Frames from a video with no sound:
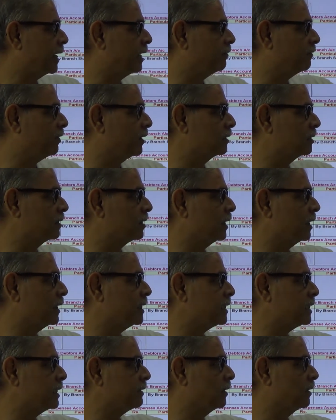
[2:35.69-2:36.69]
and one third
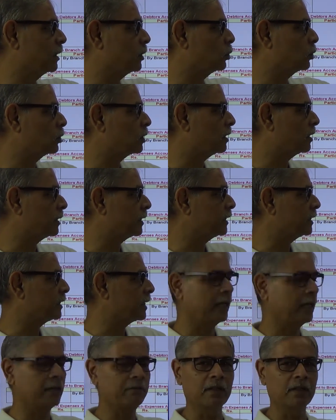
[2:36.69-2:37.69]
is equal to 33
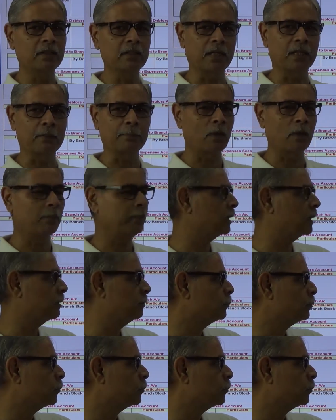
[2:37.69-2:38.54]
and one third profit.